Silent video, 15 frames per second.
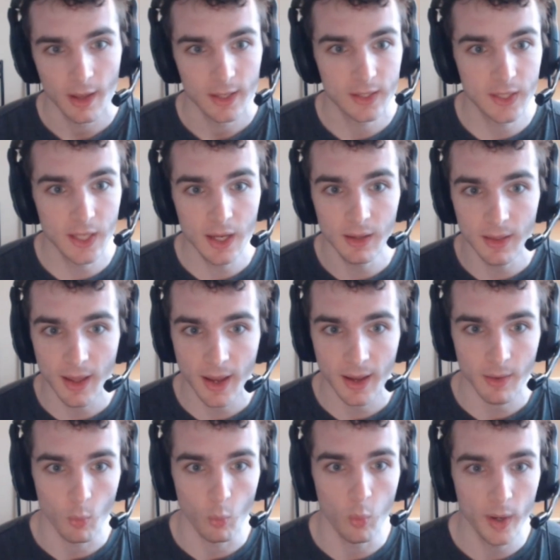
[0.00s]
Seeing
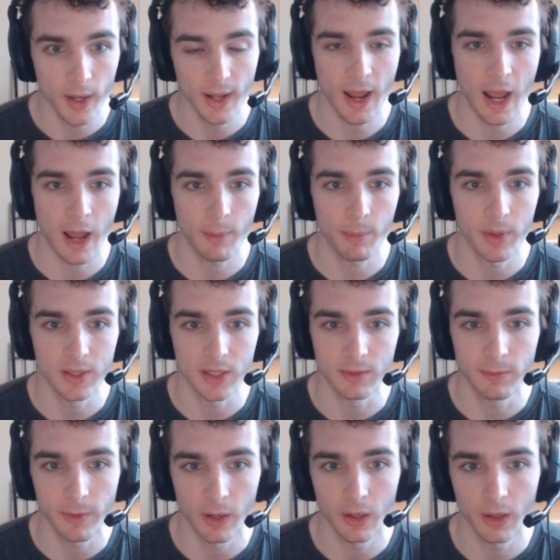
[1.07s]
that when it happens is
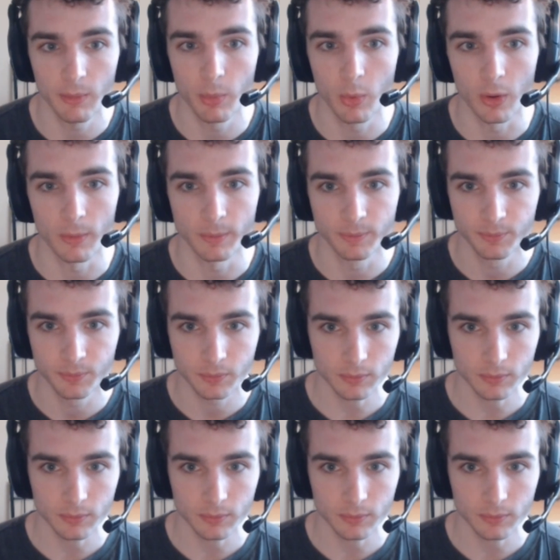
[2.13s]
very important.